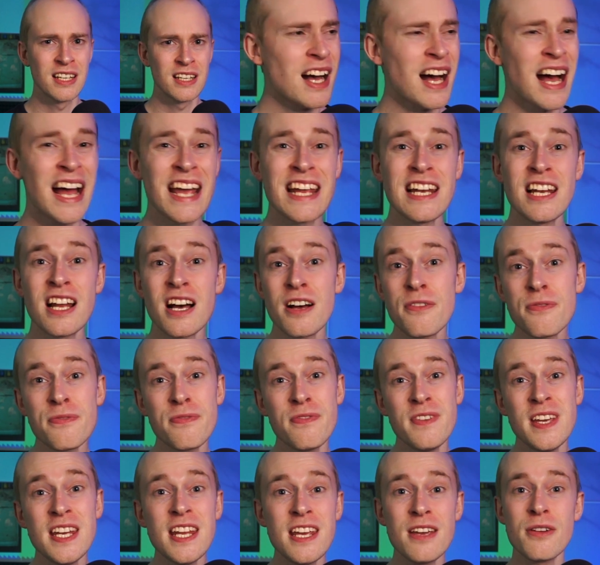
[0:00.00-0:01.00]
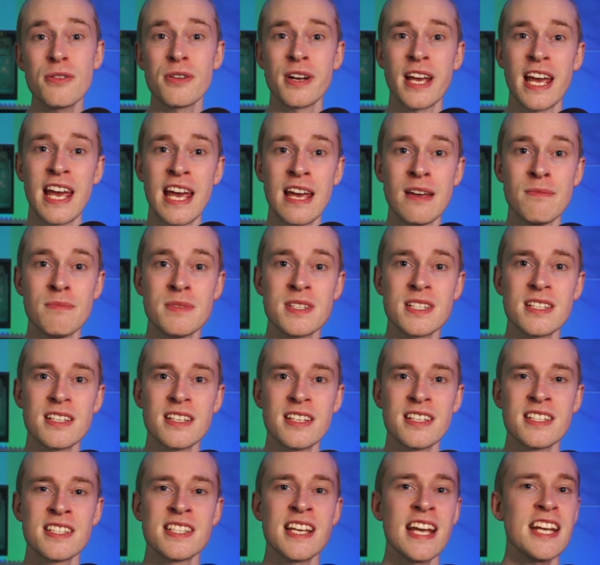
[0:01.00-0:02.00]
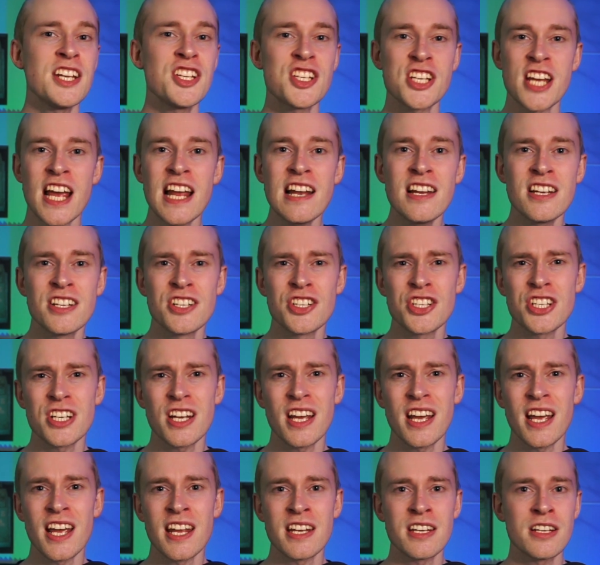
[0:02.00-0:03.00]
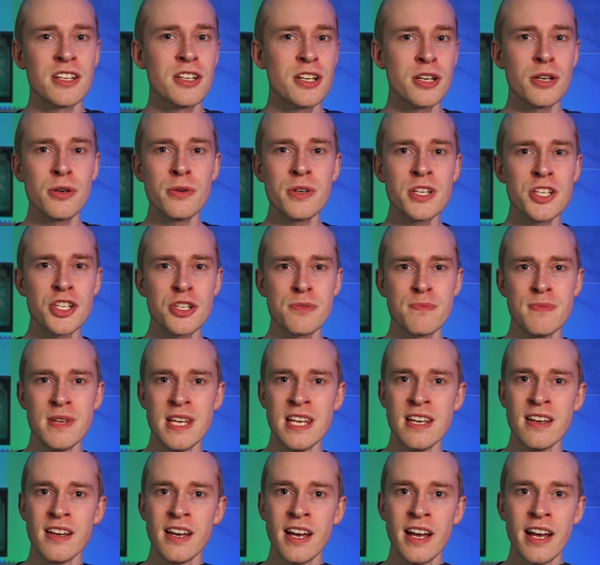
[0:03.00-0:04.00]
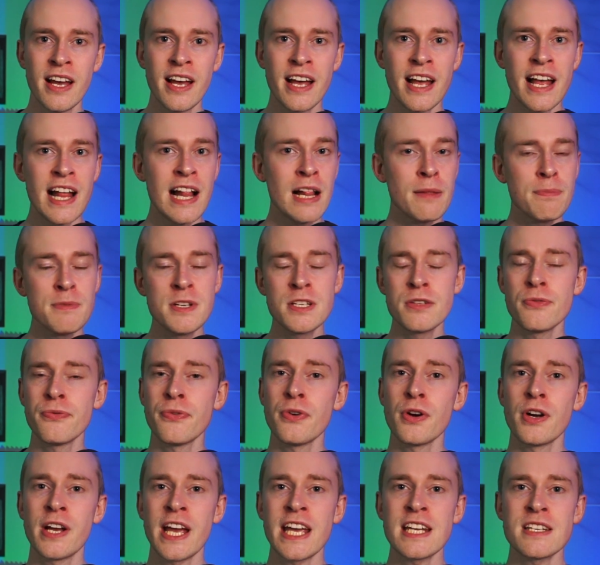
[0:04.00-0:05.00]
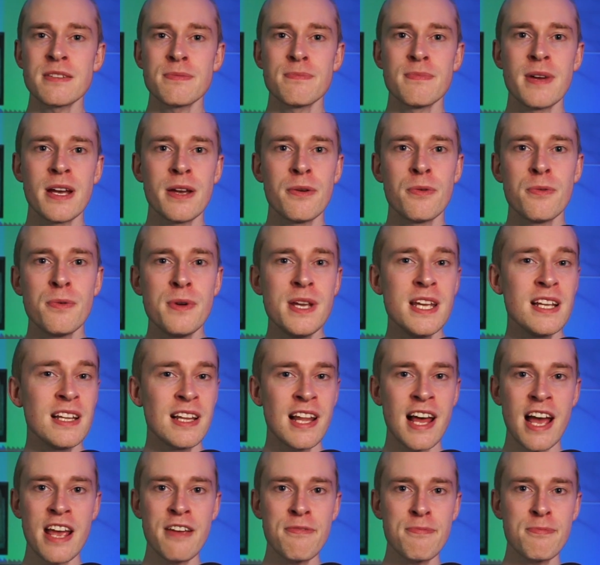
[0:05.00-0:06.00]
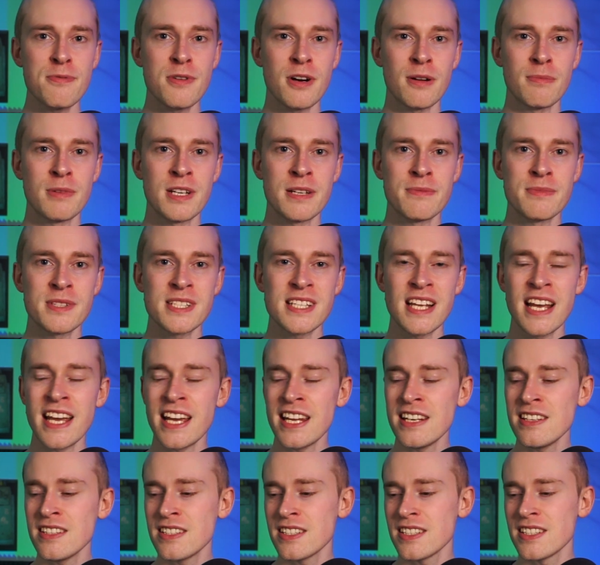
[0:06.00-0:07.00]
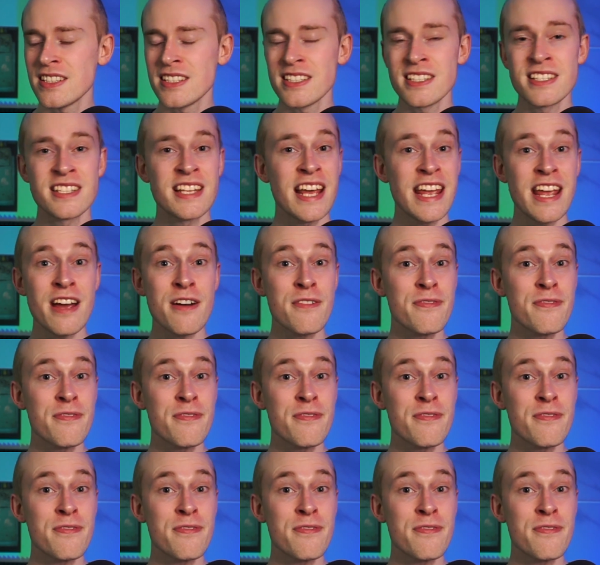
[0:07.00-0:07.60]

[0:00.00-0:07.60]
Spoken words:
I love video games. They challenge and encourage me, help me to forget my real life problems, and they are